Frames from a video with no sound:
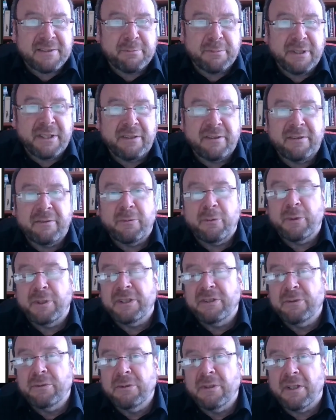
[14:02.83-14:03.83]
been we
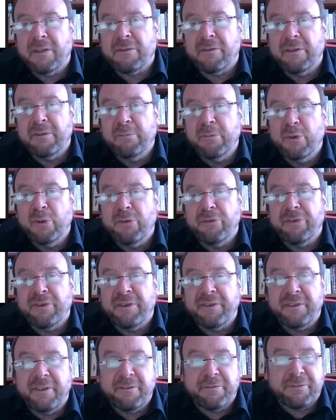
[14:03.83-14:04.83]
do not remove the
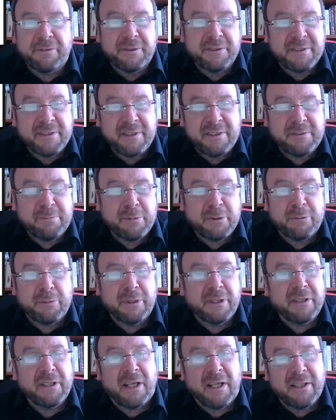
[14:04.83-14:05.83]
differences
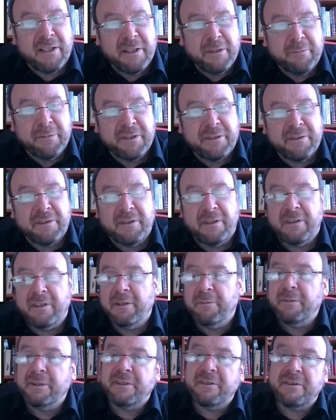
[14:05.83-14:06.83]
between unlimited and
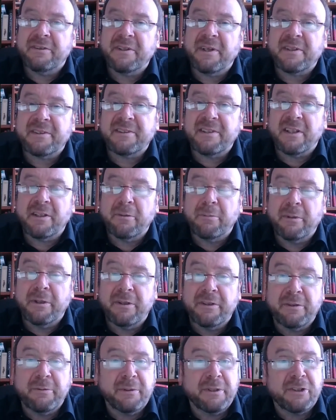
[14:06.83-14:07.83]
limited tax
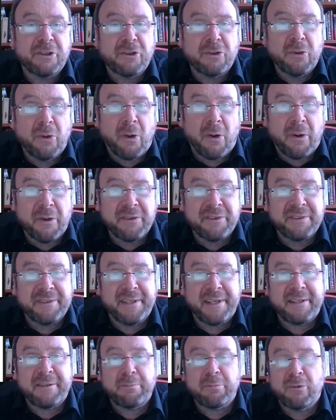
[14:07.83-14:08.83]
liability, which cause
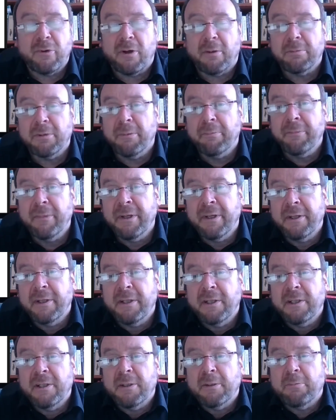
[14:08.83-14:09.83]
that problem,
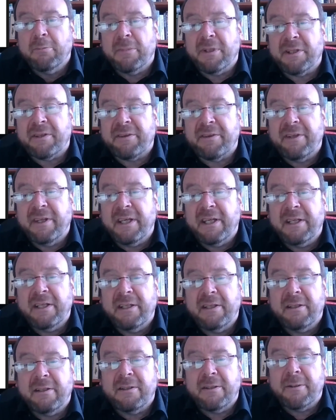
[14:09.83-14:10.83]
but
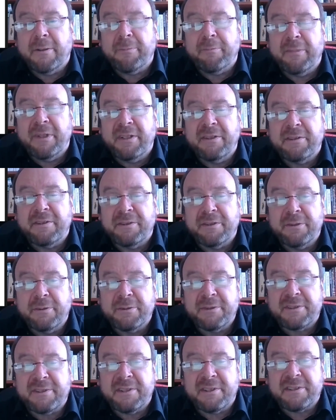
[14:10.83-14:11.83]
they
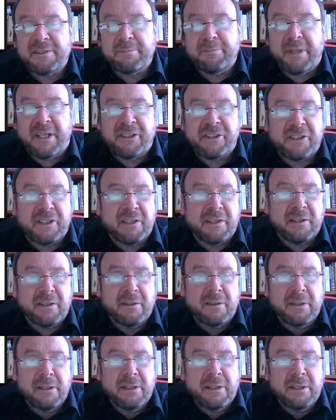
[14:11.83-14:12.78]
introduced a special